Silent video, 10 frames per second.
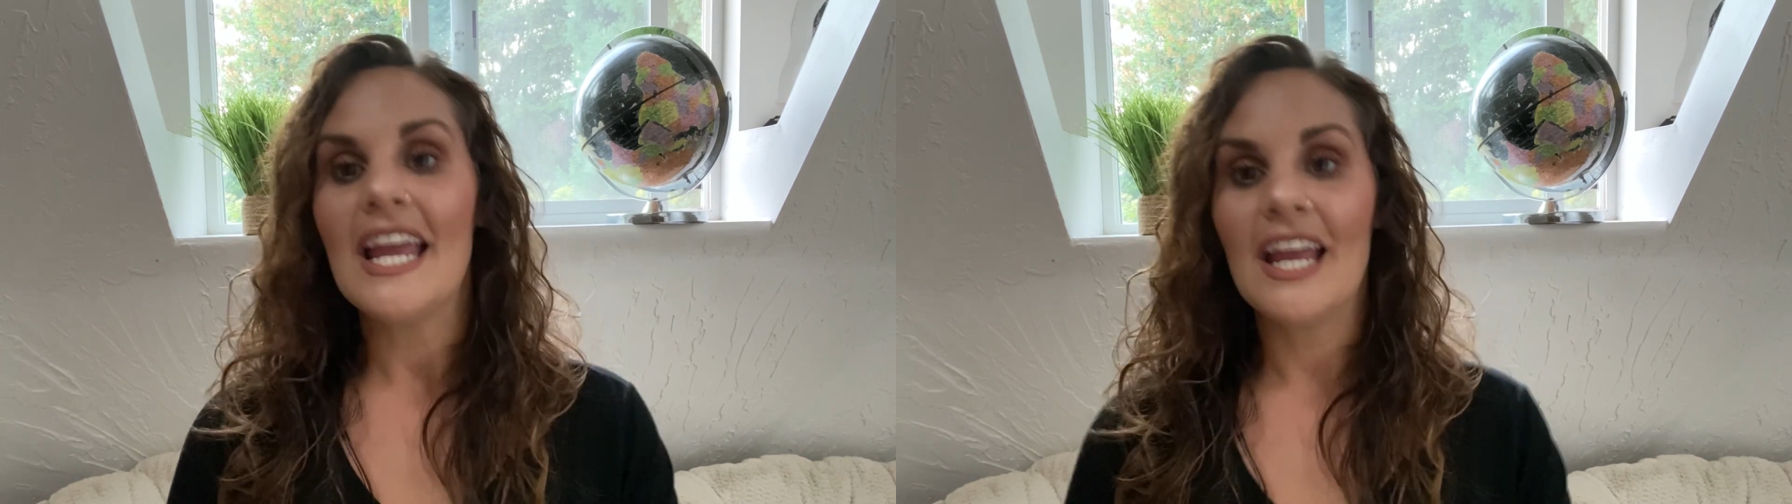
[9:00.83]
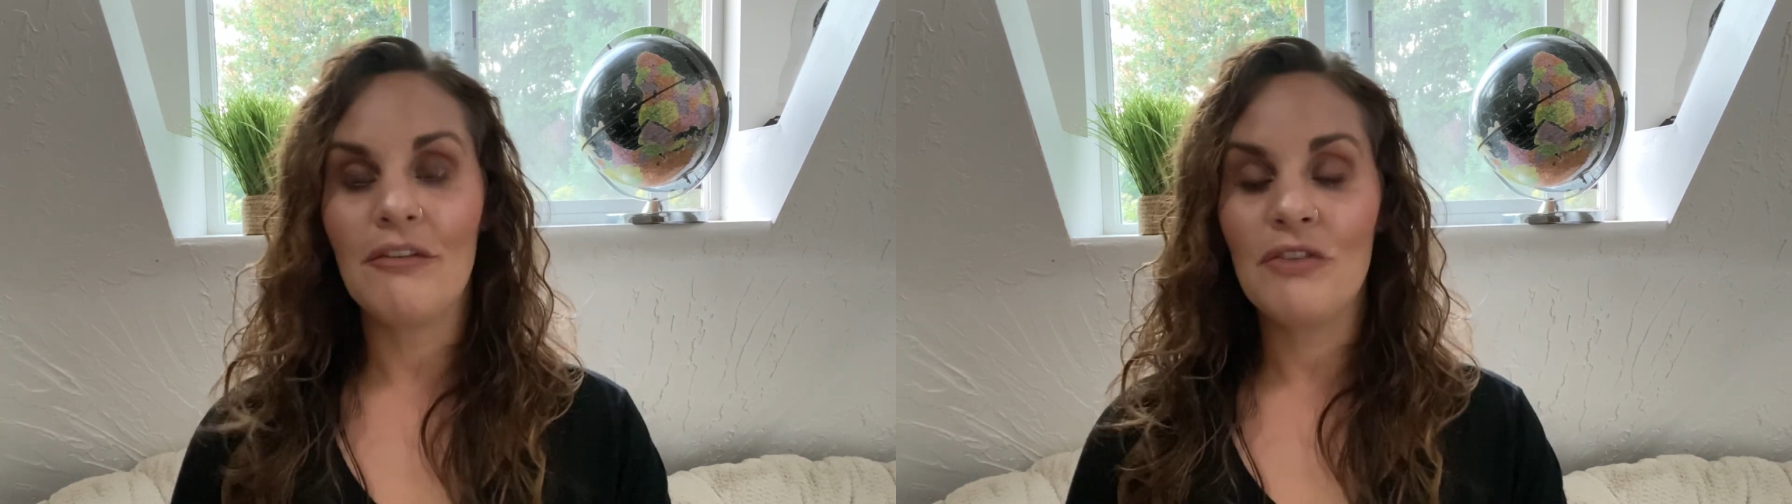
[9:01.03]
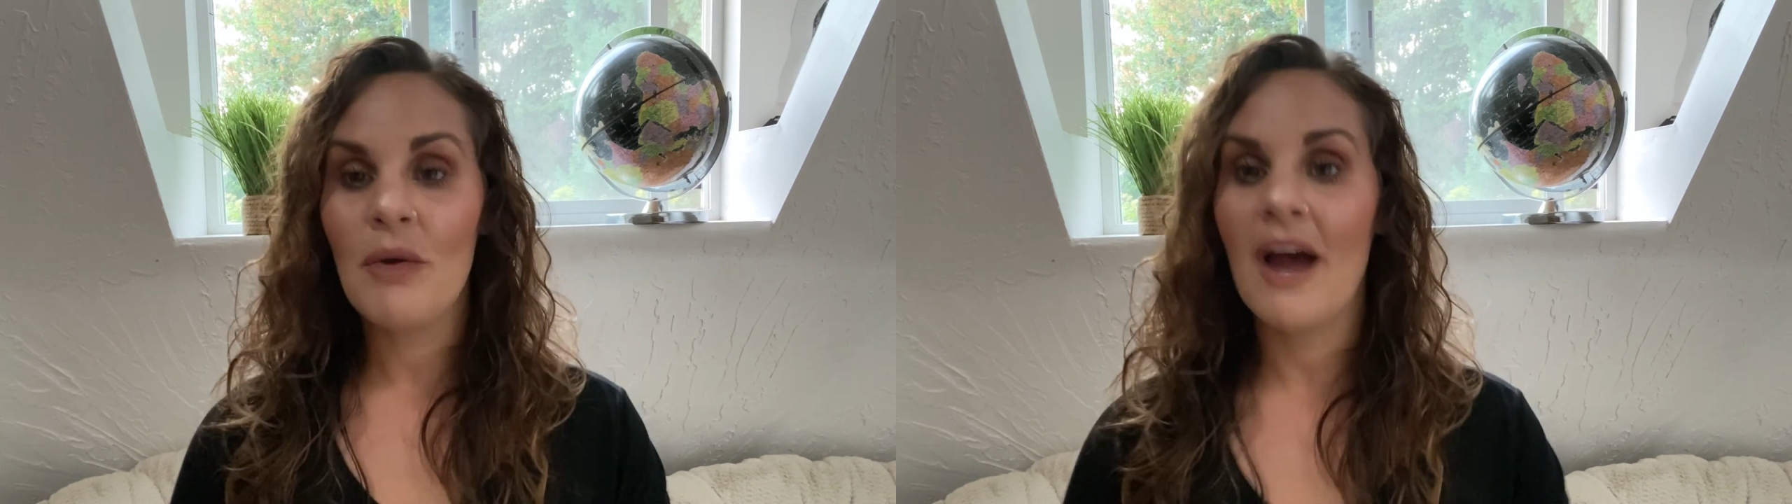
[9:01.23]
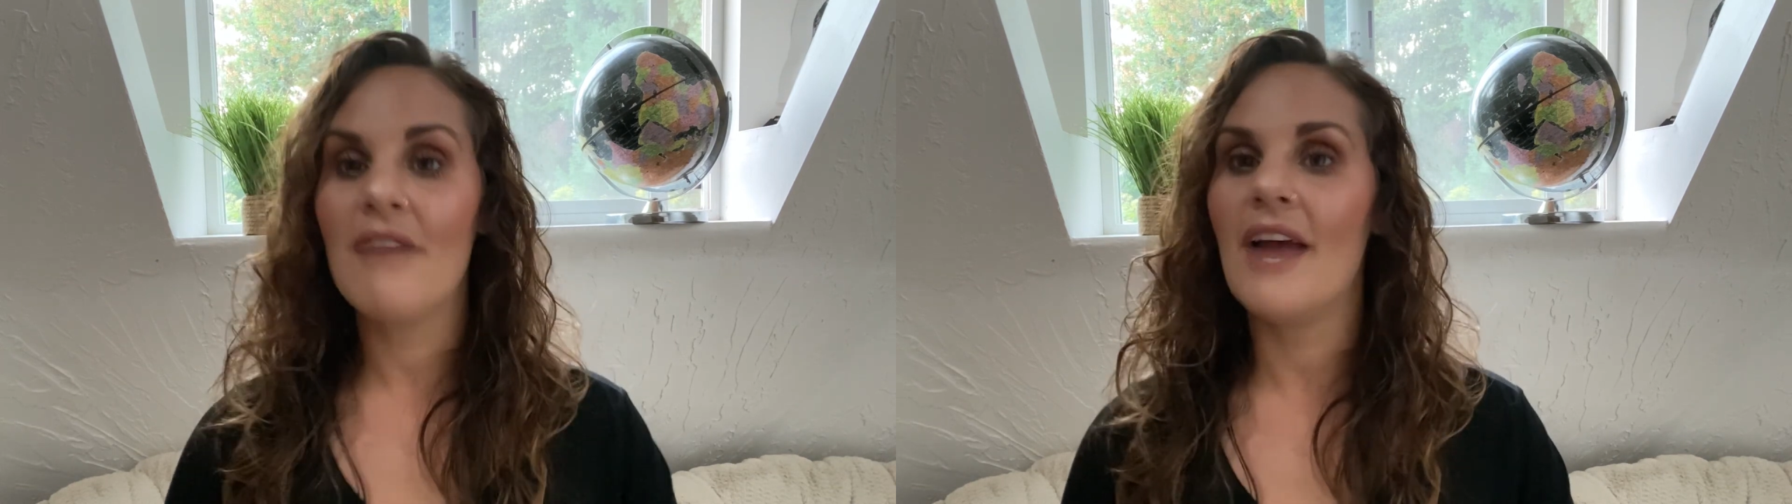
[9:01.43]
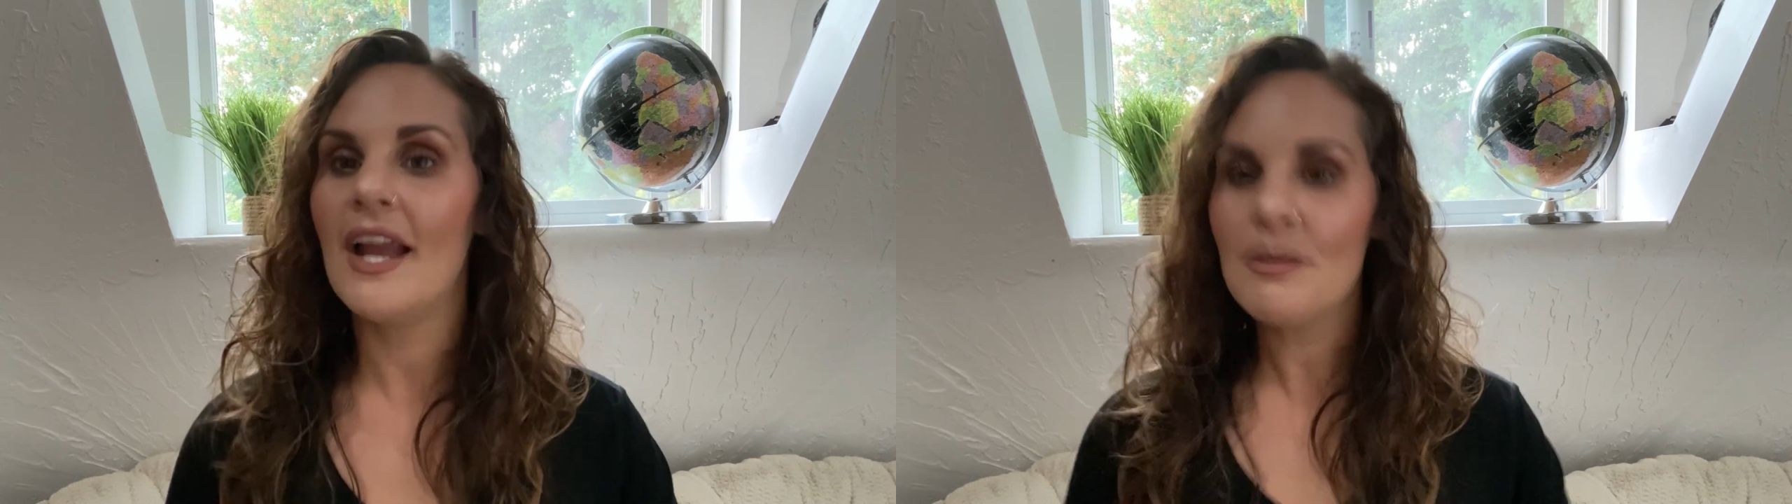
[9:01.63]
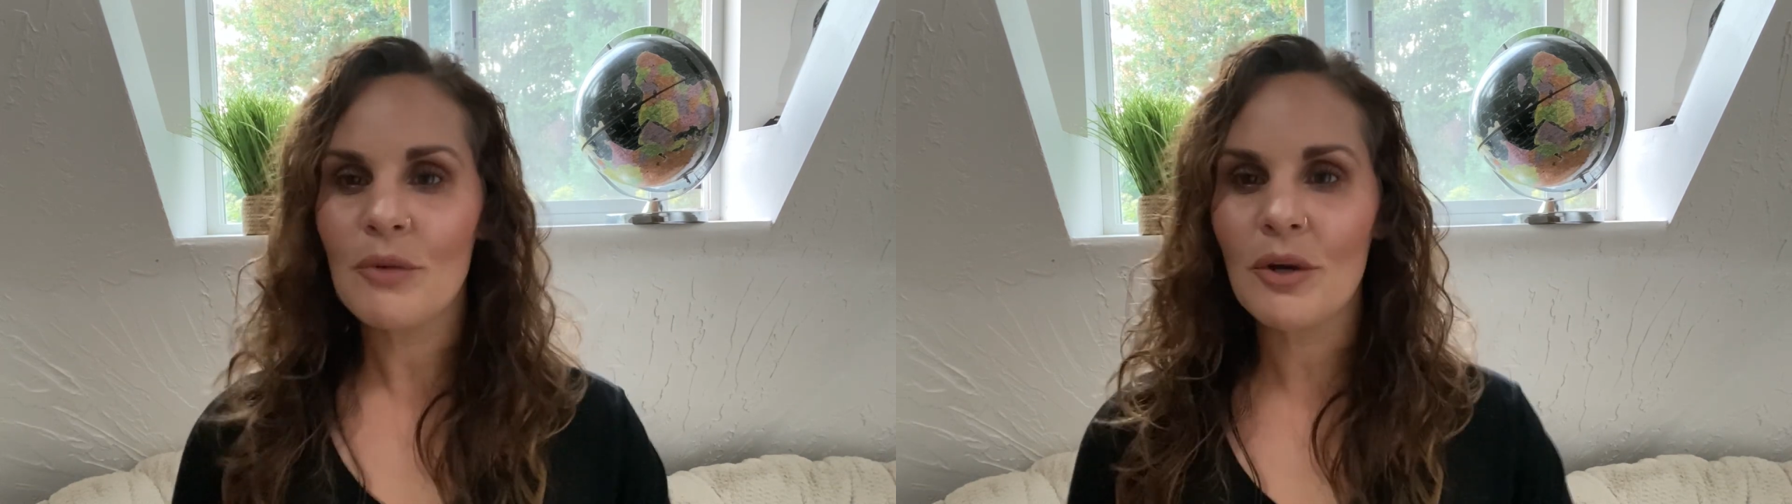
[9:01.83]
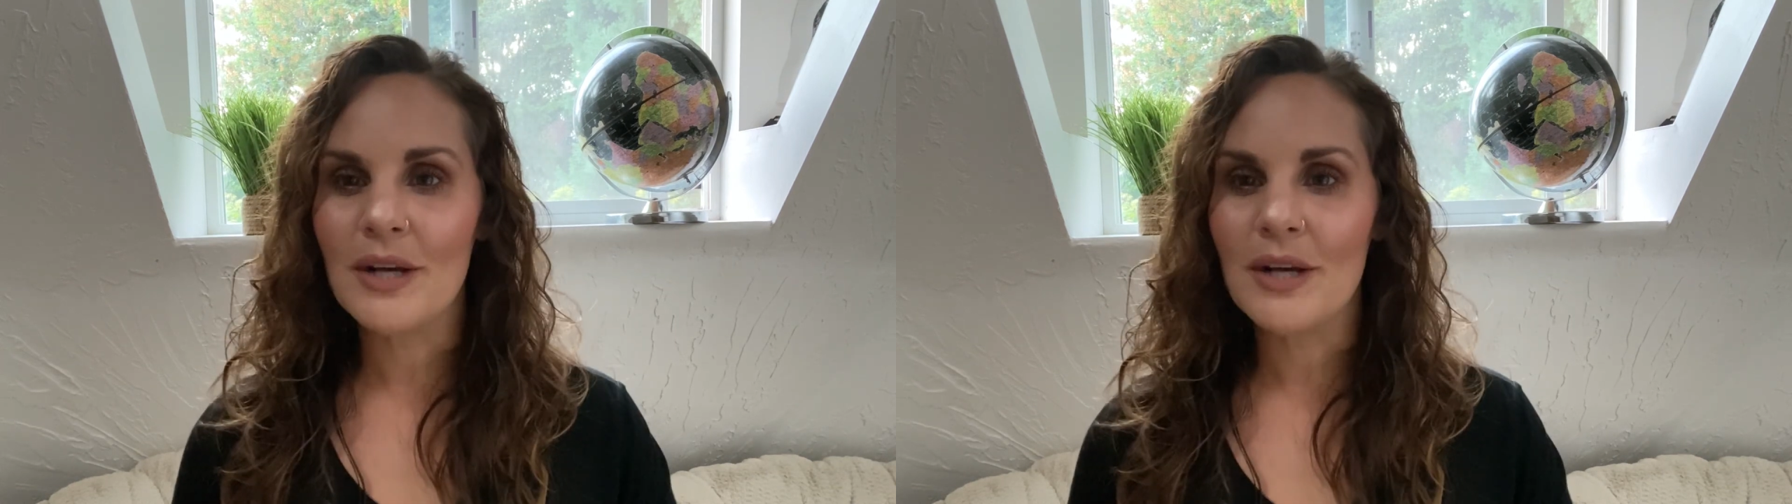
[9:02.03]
If you have any more